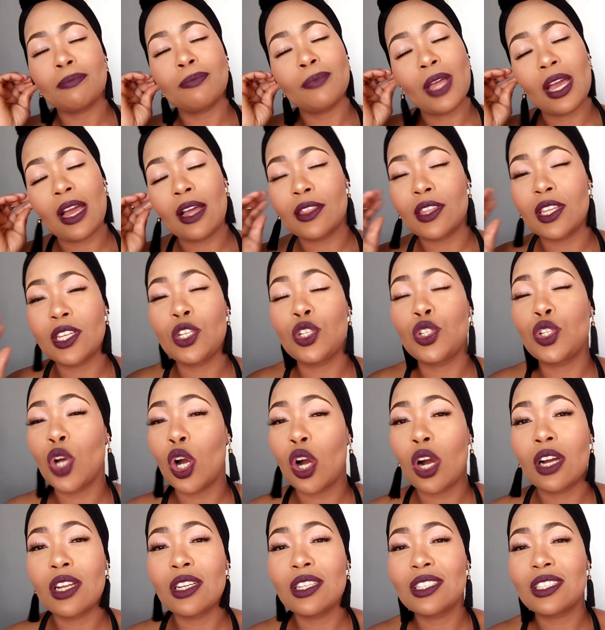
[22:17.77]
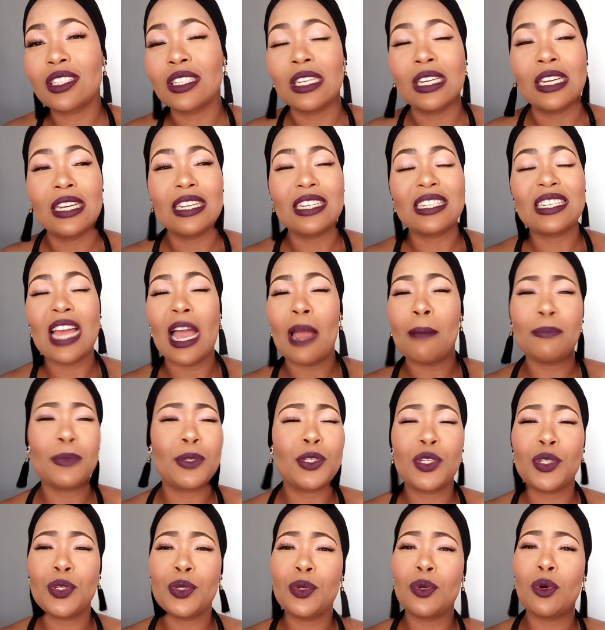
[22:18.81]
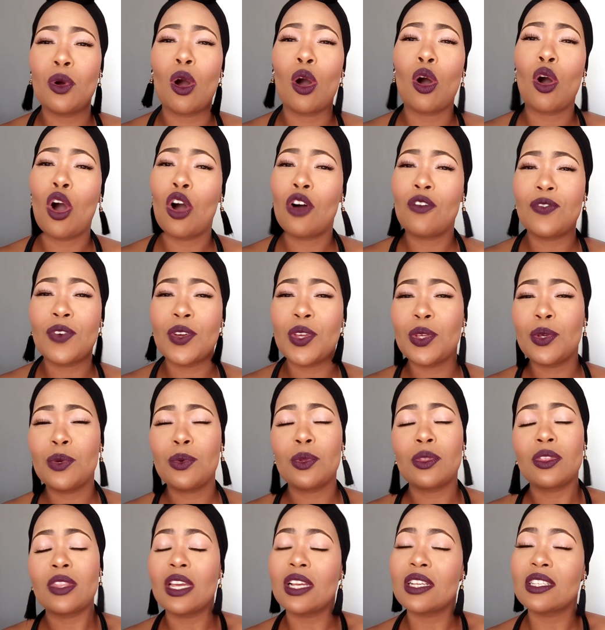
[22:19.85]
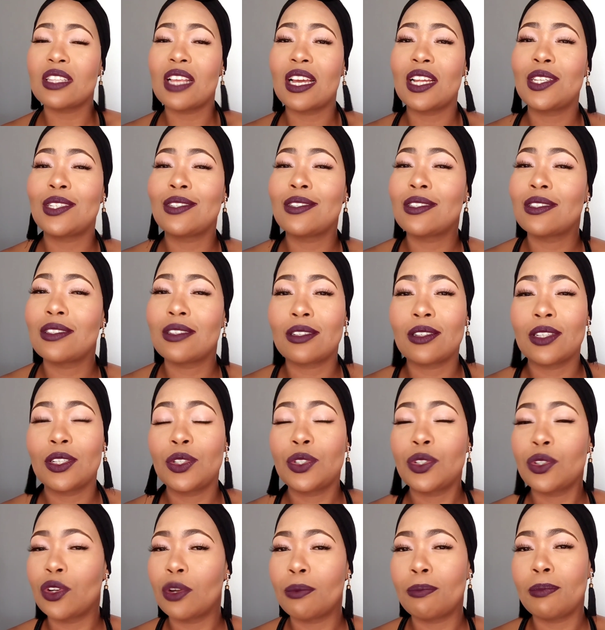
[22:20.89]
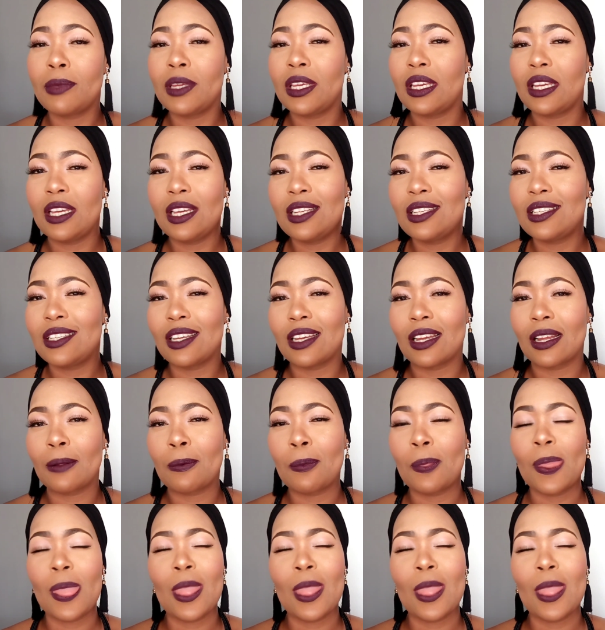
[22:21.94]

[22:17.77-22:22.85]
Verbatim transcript: uh, they don't tempt you or offer you things that you you shouldn't be eating.